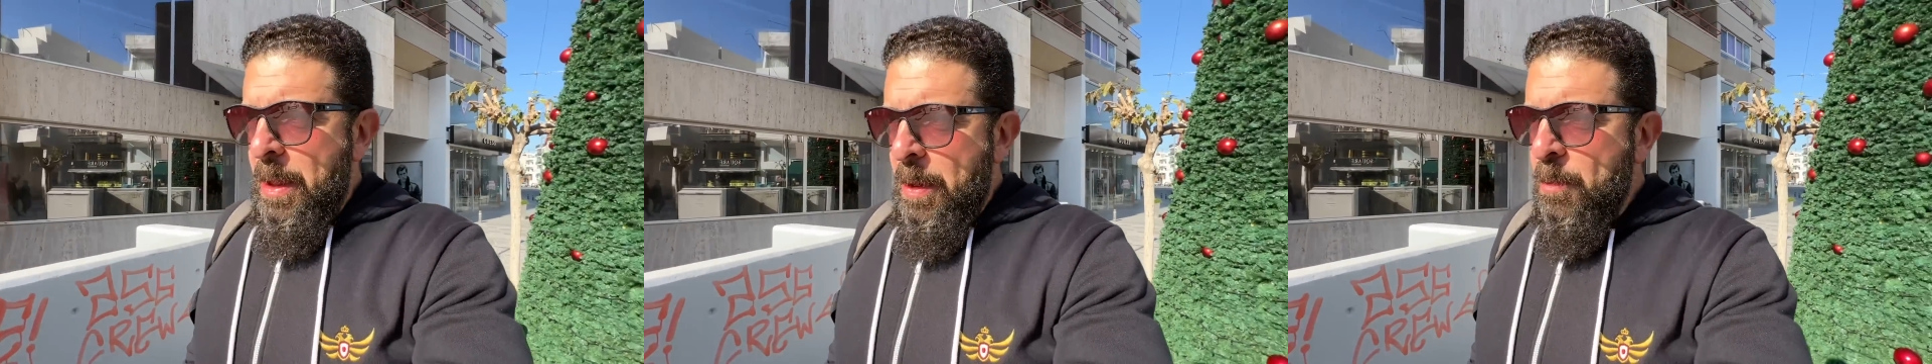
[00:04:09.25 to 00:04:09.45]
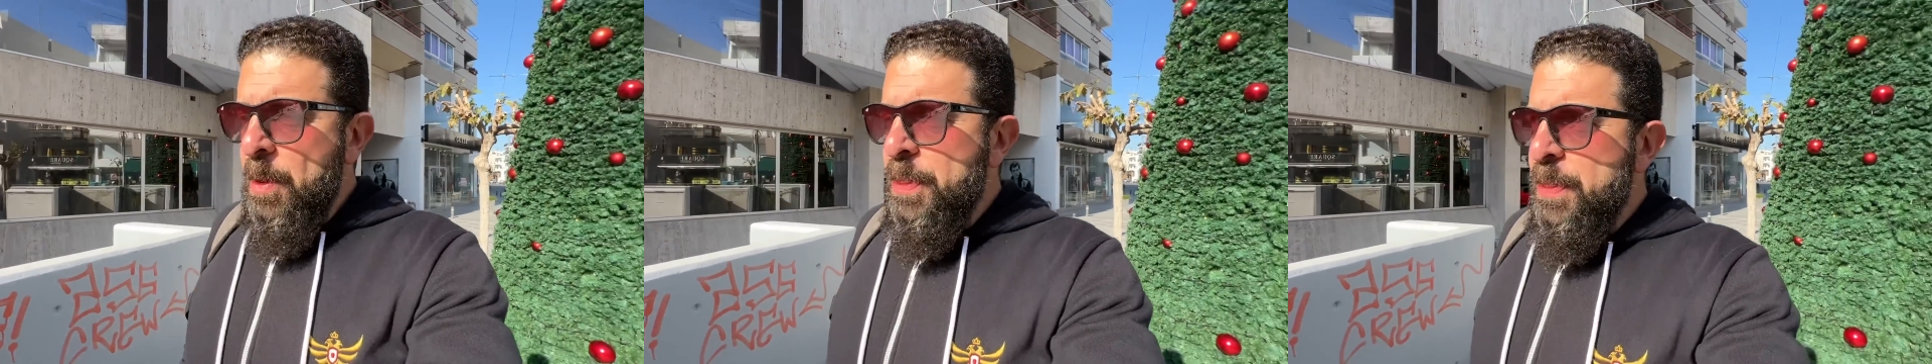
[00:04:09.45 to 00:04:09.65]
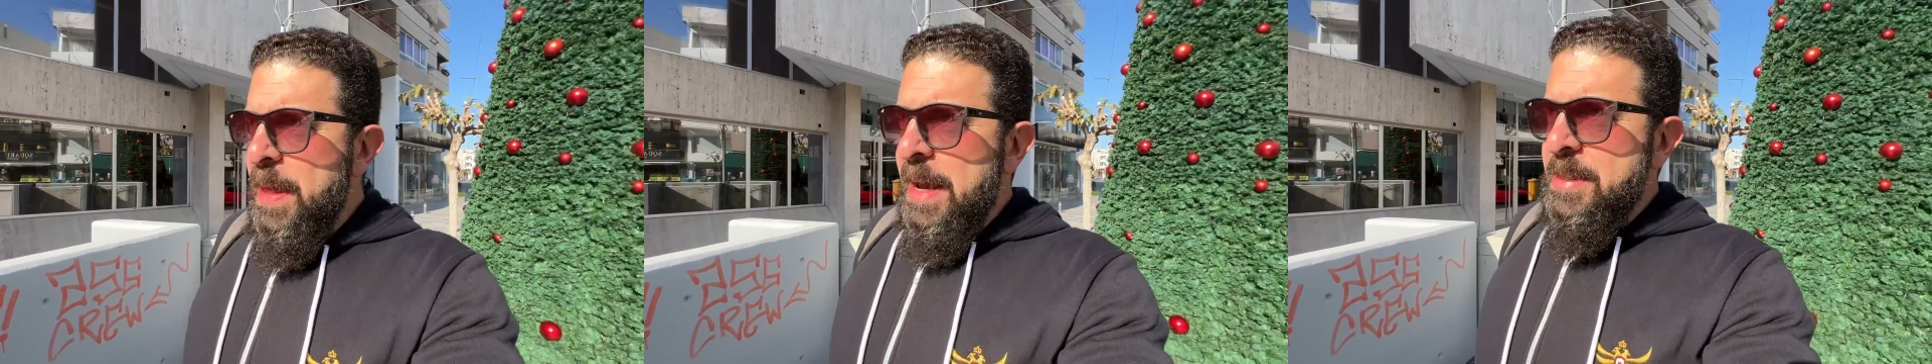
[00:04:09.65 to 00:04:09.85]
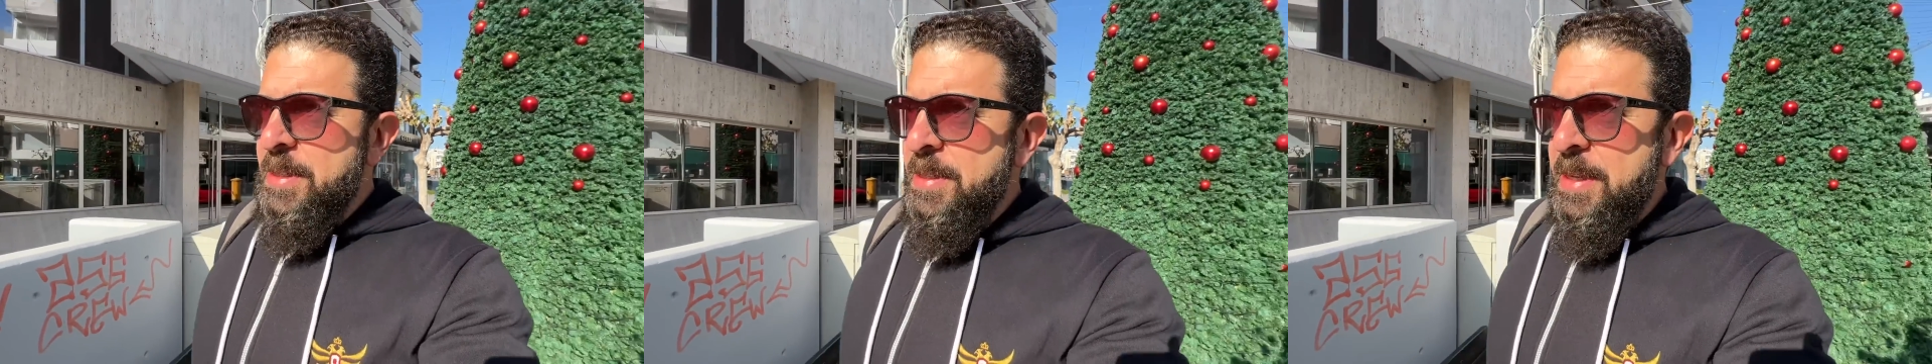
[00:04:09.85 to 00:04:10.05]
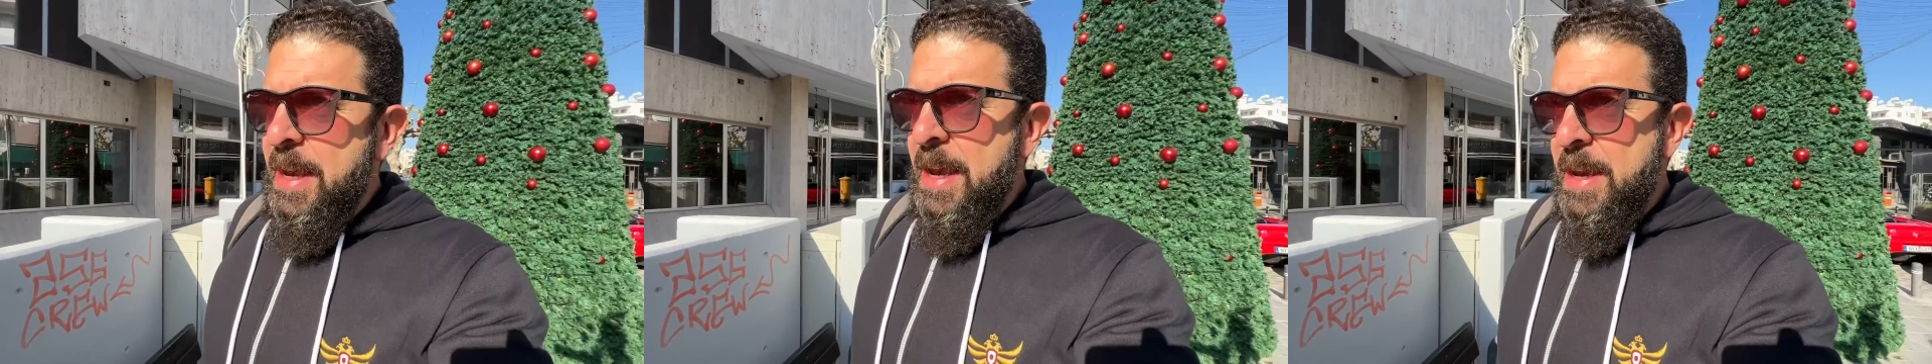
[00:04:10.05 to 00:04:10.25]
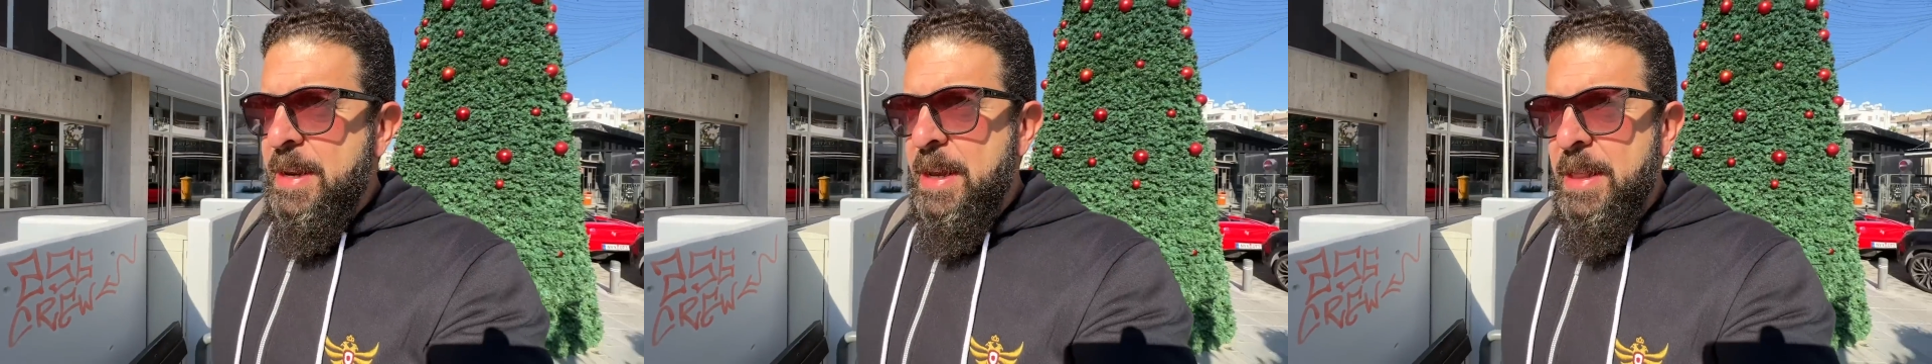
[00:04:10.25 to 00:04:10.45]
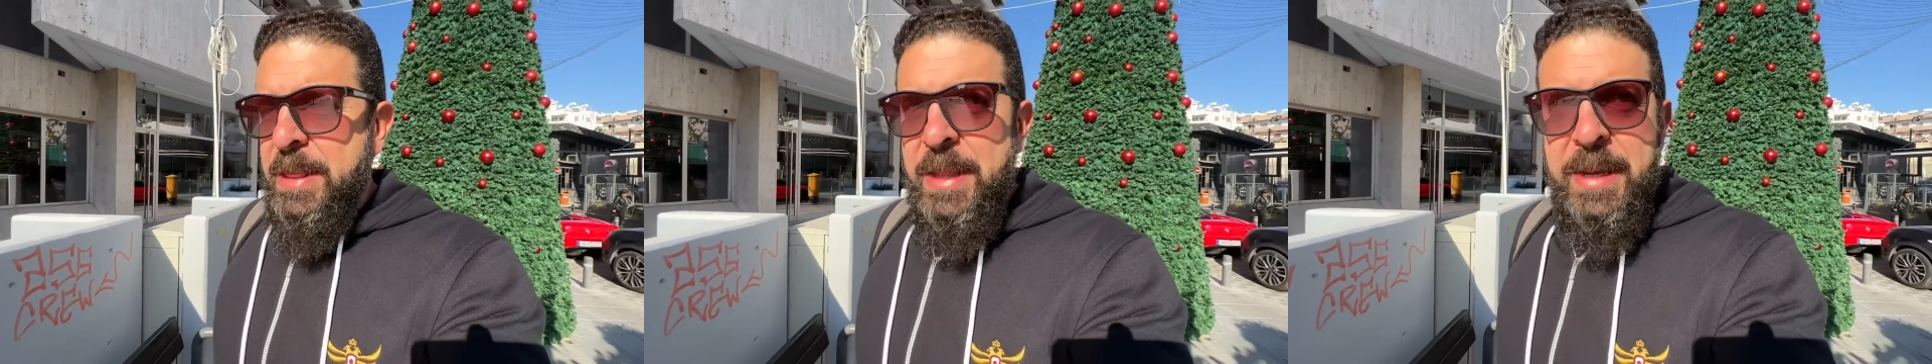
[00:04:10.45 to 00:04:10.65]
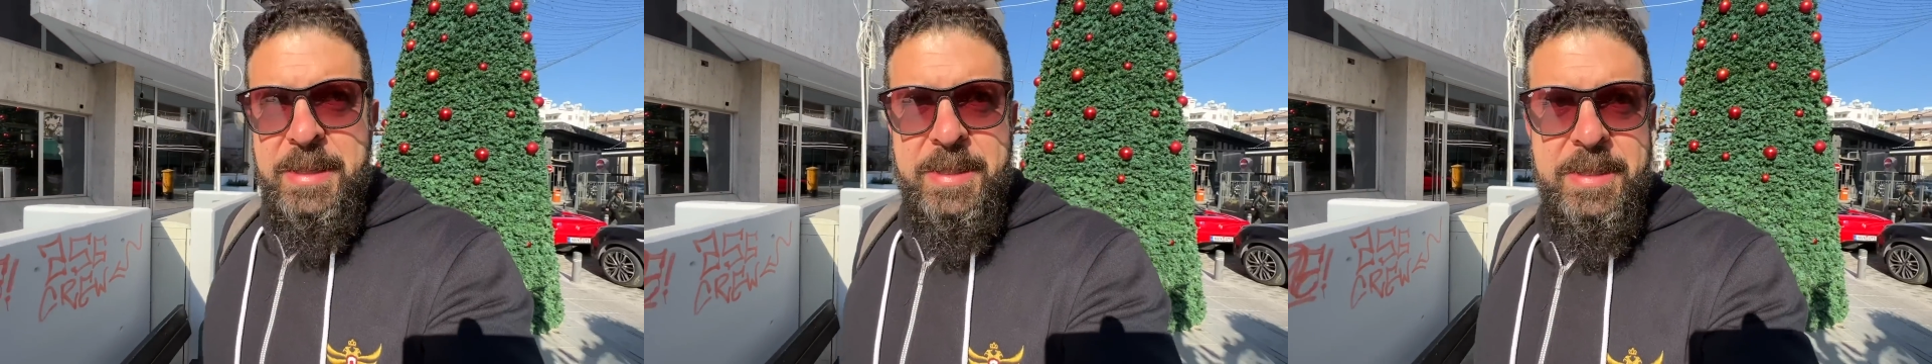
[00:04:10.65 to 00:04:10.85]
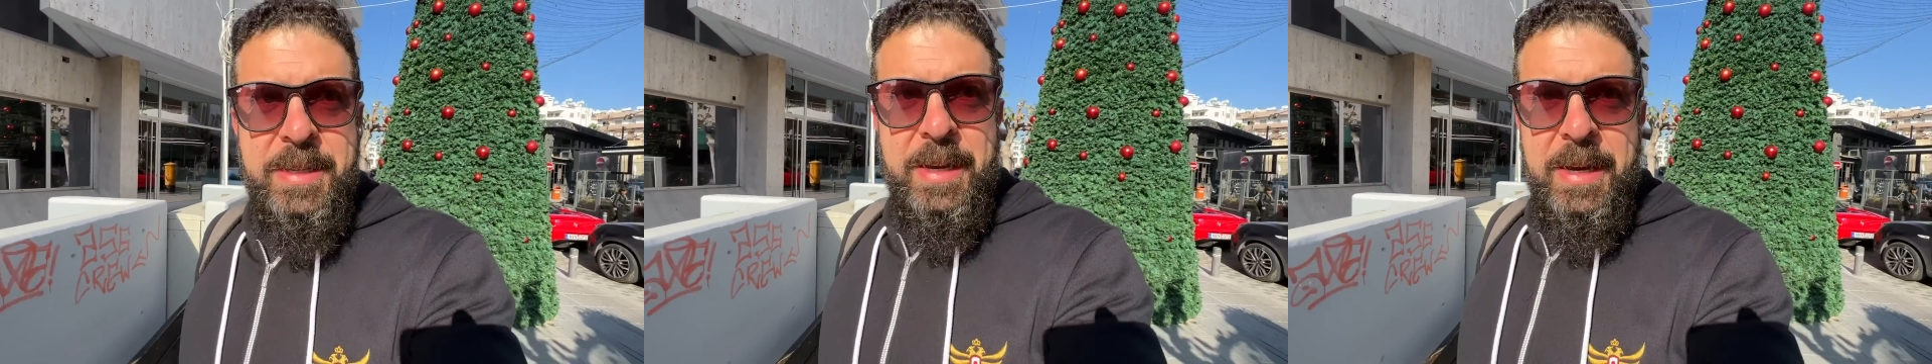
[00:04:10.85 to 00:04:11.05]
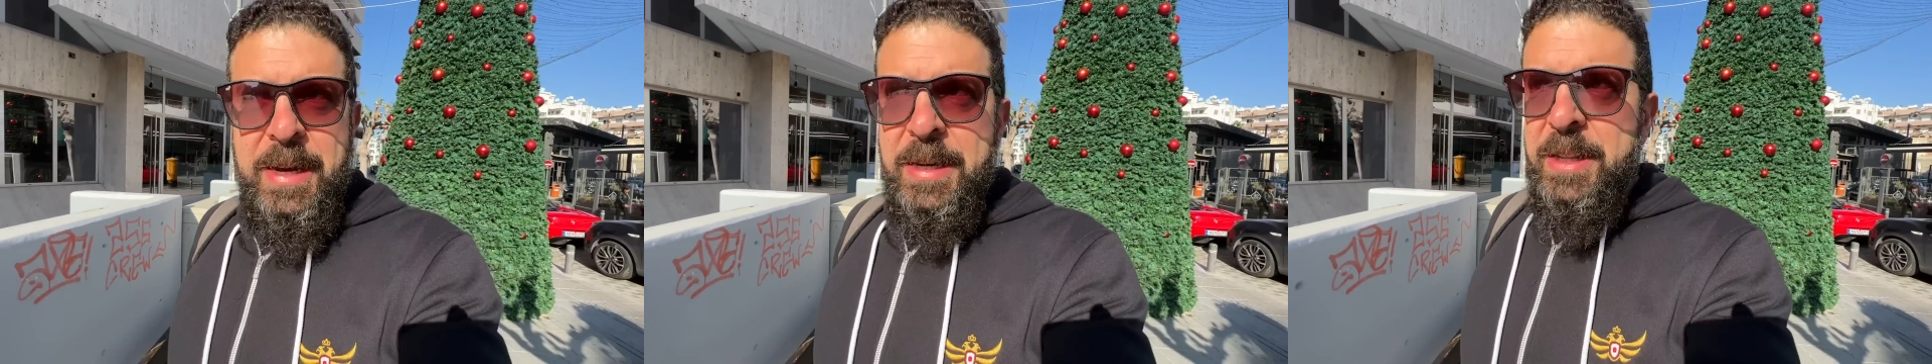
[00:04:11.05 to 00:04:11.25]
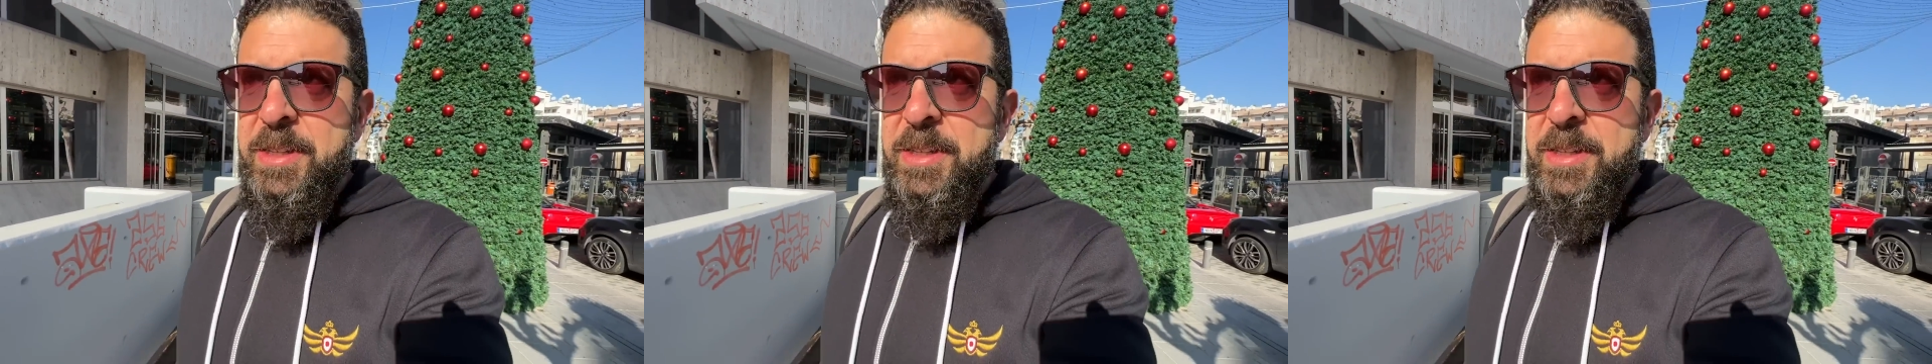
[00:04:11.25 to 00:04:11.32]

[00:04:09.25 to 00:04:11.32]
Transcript: with that said, let's uh,